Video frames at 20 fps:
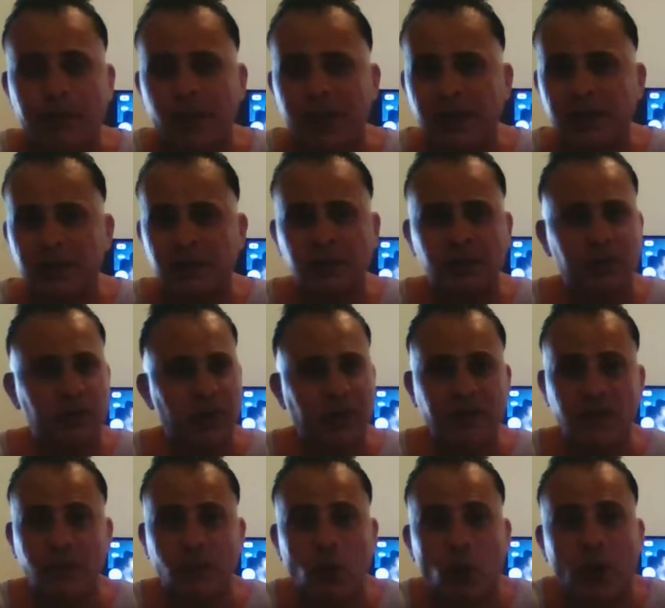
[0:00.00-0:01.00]
But
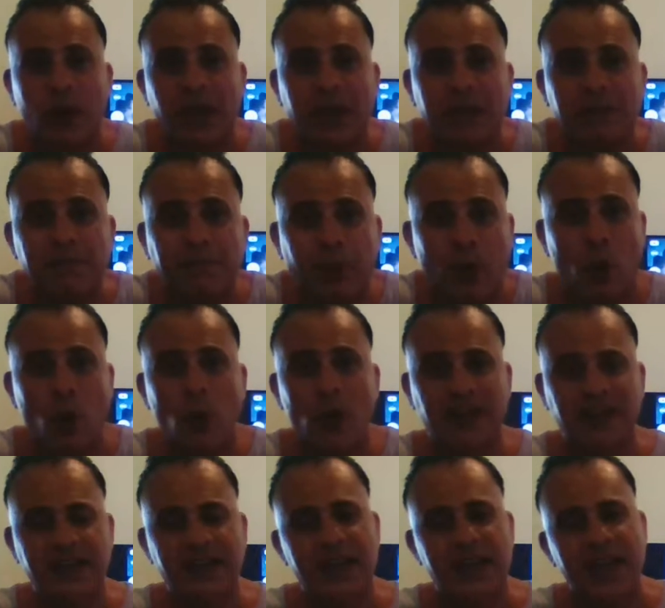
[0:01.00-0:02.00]
even more
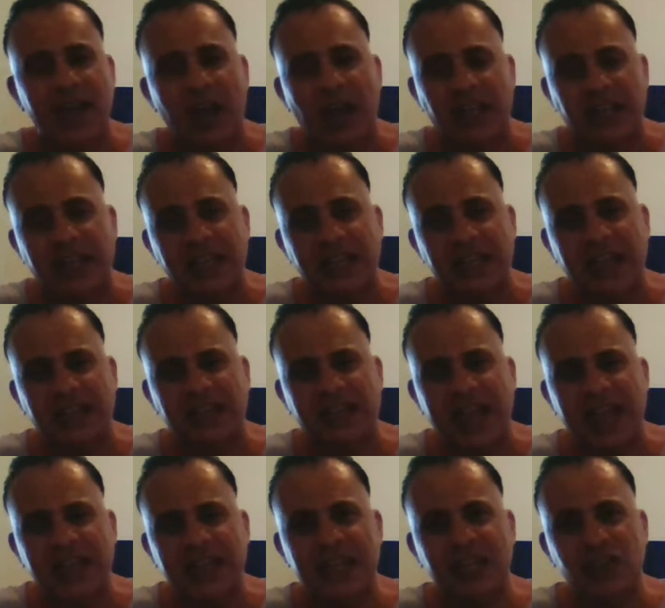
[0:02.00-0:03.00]
important, I think that
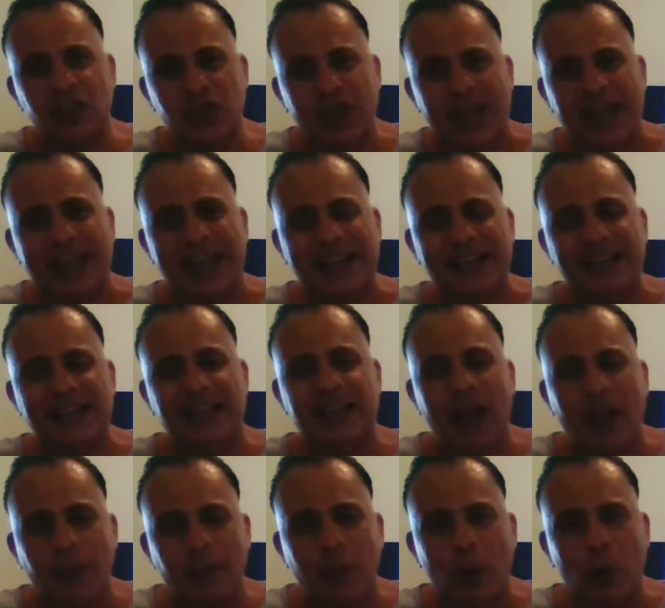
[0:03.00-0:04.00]
Dani and Jack as a
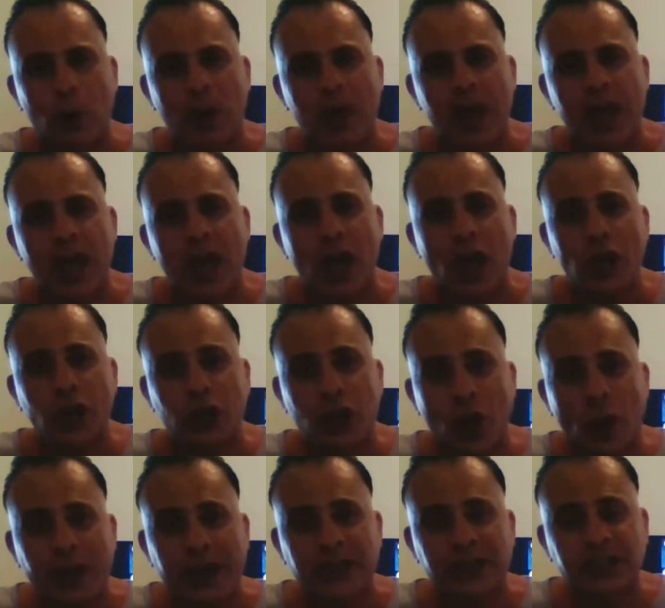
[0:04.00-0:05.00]
couple are
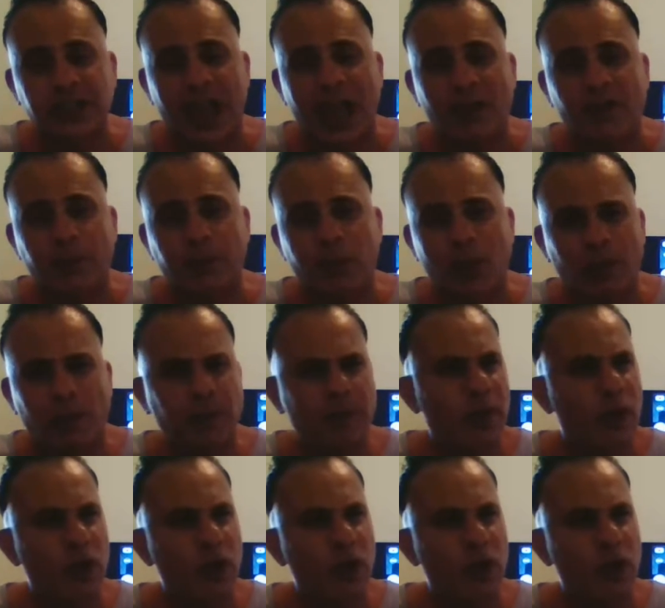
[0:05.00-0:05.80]
going to have a problem.